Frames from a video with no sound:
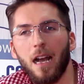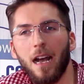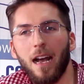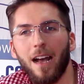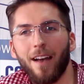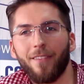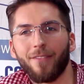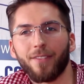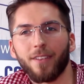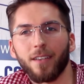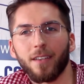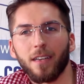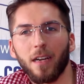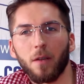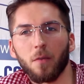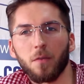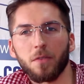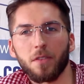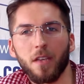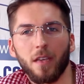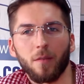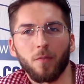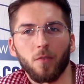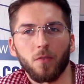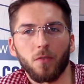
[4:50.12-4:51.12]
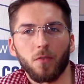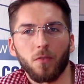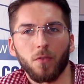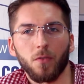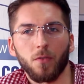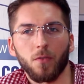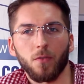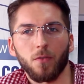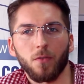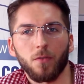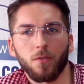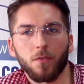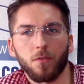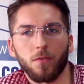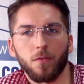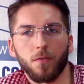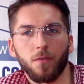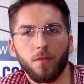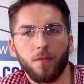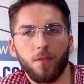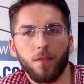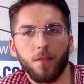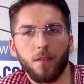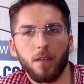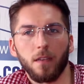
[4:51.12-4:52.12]
After I was able to
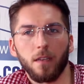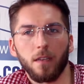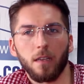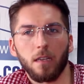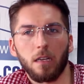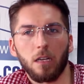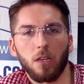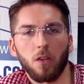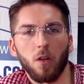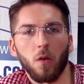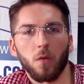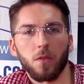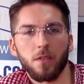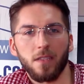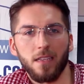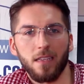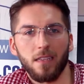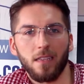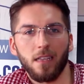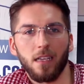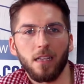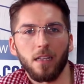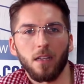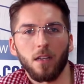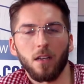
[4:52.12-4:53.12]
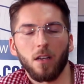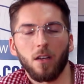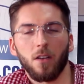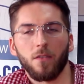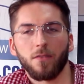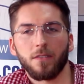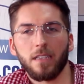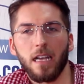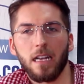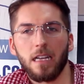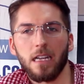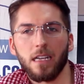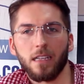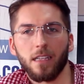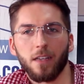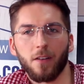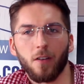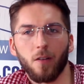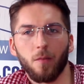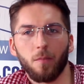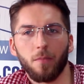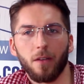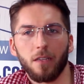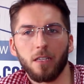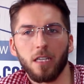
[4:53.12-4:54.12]
close the deal of selling the
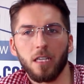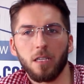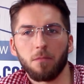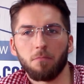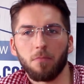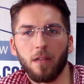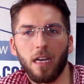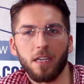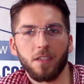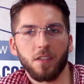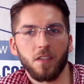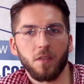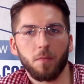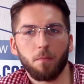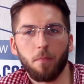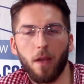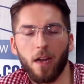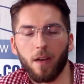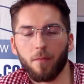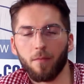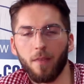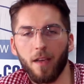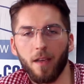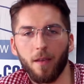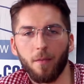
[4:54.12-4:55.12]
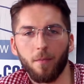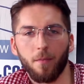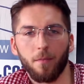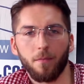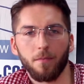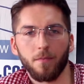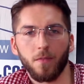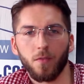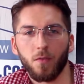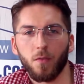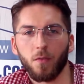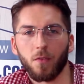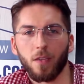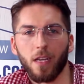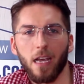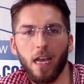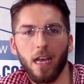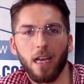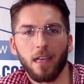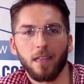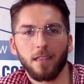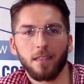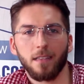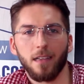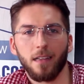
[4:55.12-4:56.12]
company, I just packed my
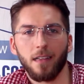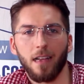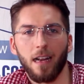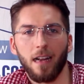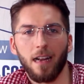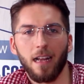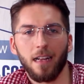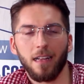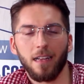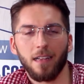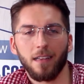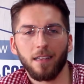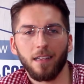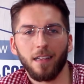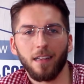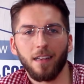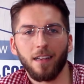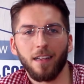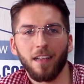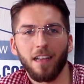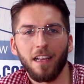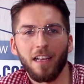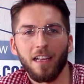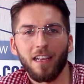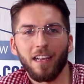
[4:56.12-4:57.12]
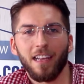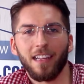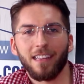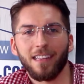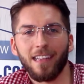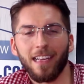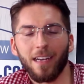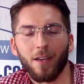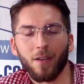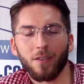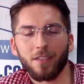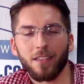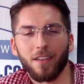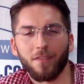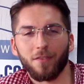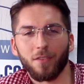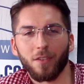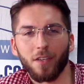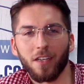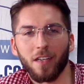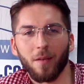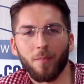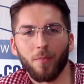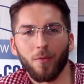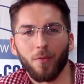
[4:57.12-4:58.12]
suitcase and I landed in Lagos after a
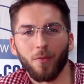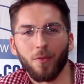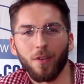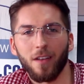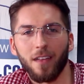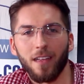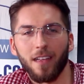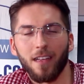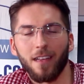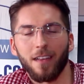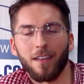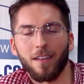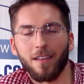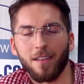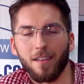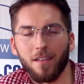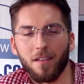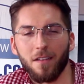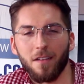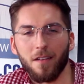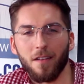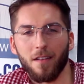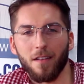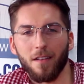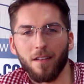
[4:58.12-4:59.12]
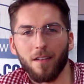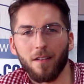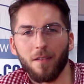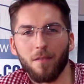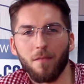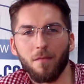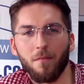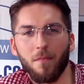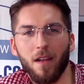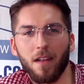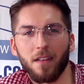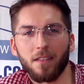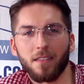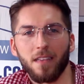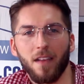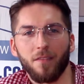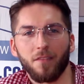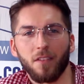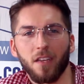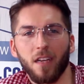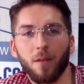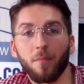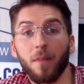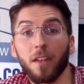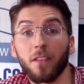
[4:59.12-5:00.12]
couple months
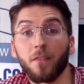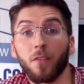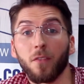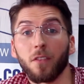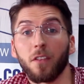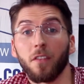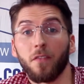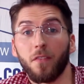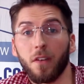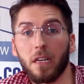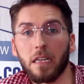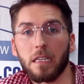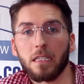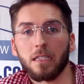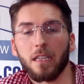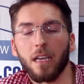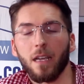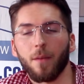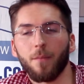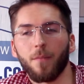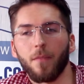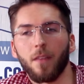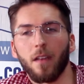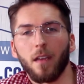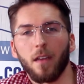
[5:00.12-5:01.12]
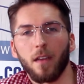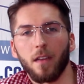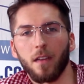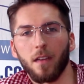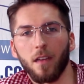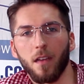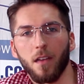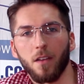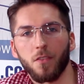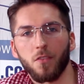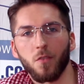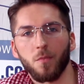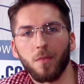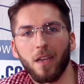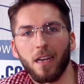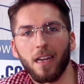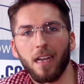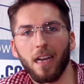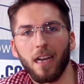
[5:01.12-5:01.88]
after I met for the first time Jumia